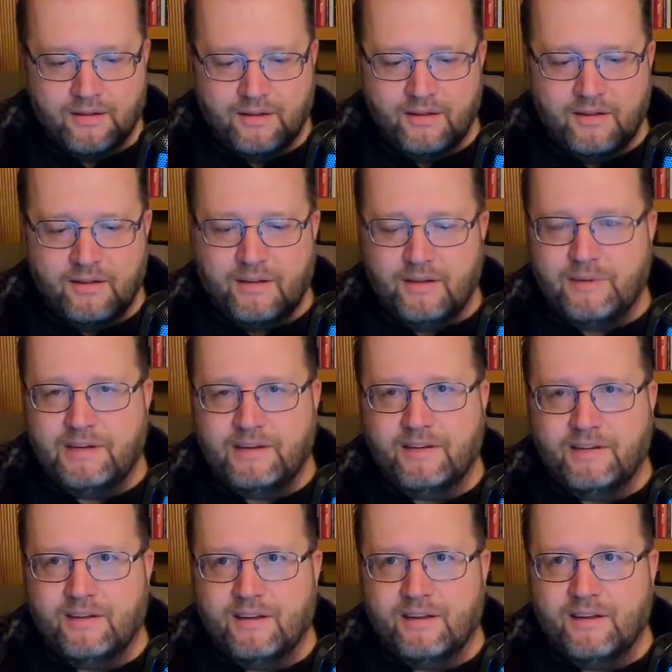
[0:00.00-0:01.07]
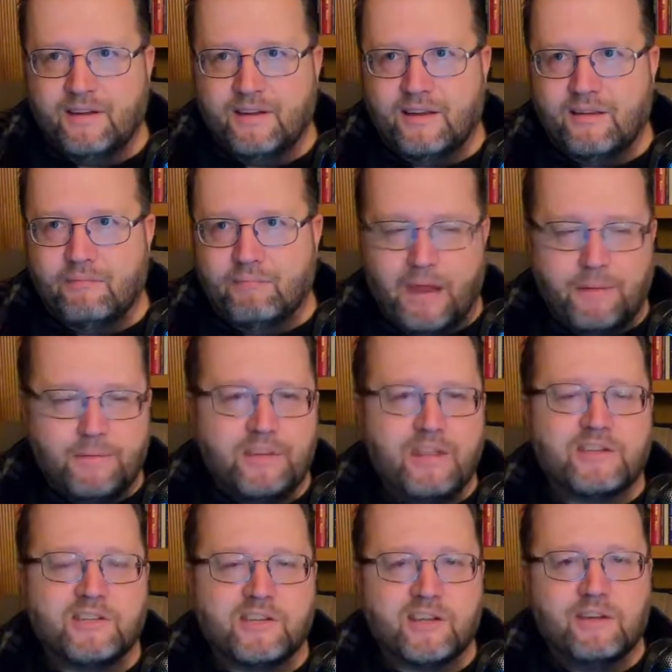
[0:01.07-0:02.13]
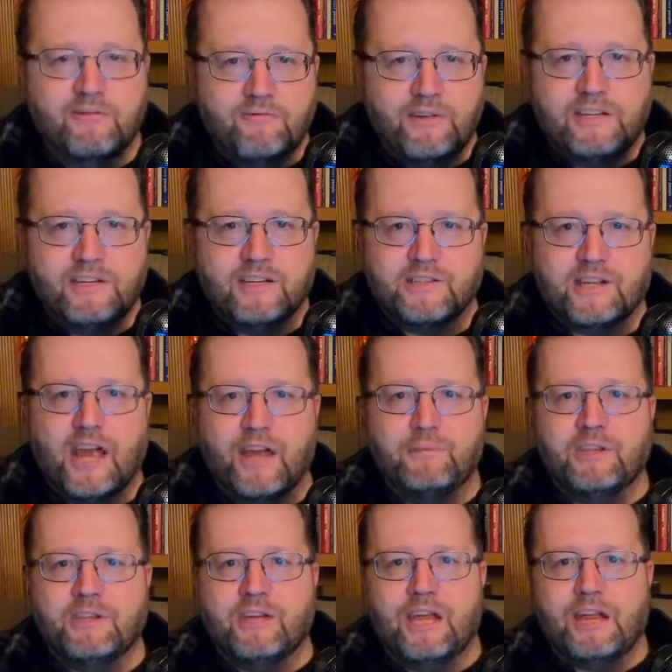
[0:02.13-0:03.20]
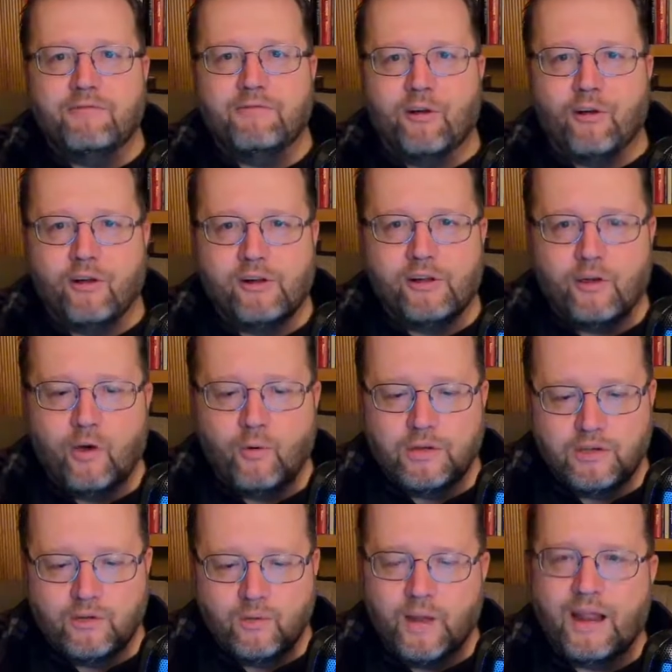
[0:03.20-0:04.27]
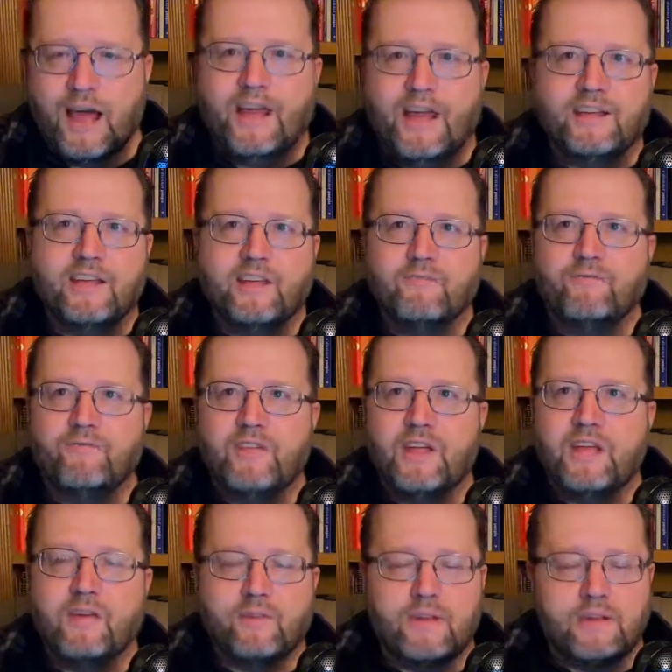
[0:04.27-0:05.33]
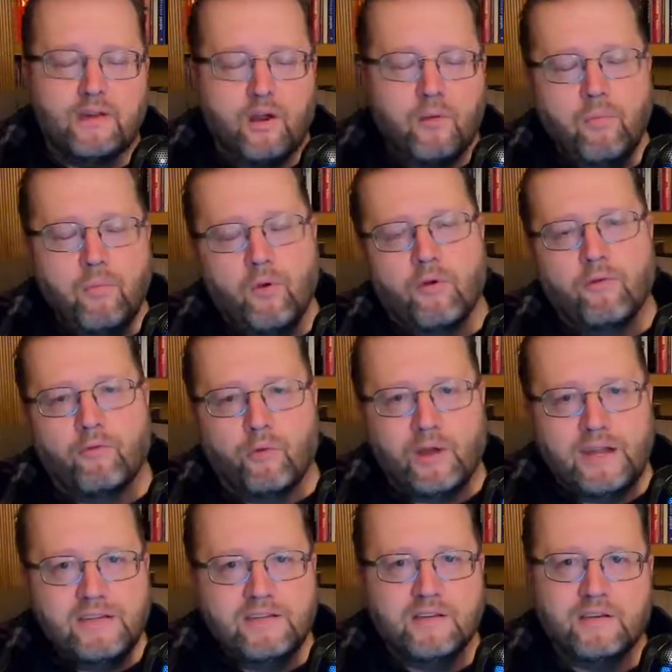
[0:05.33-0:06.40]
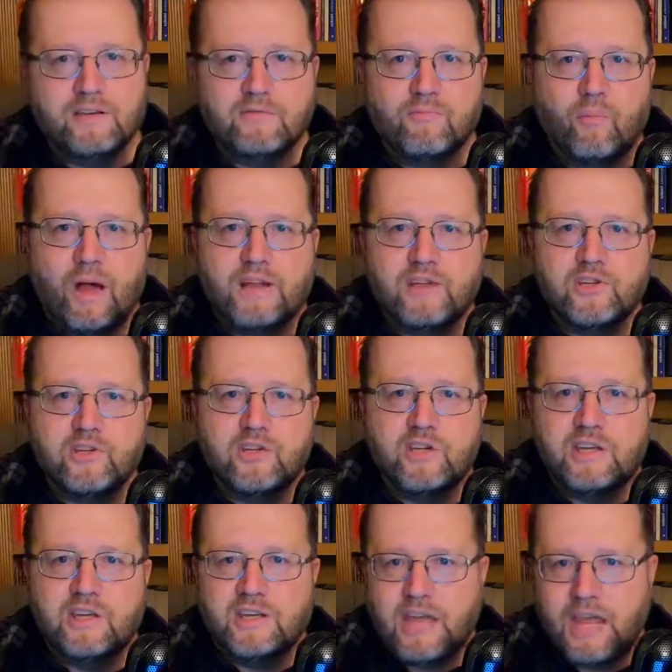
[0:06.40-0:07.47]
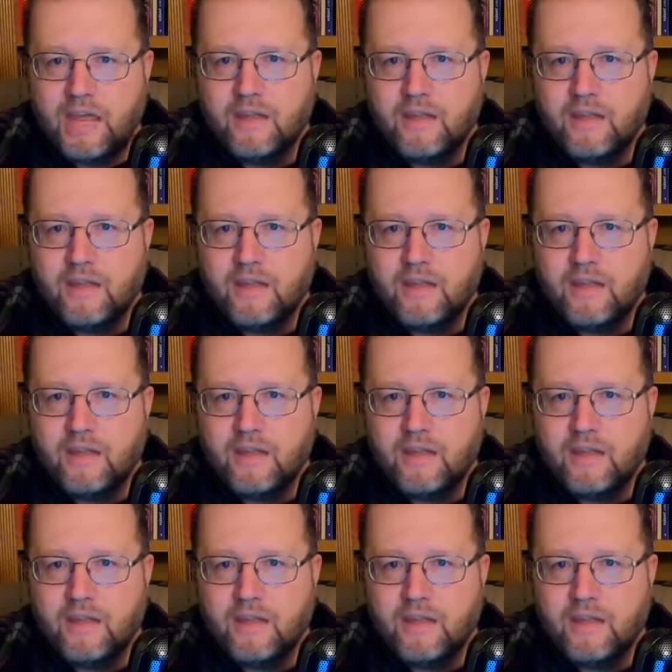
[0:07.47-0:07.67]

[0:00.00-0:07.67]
I mean, maybe that's the convenient time of the day for her to go and do it. I can think of a number of reasons why she can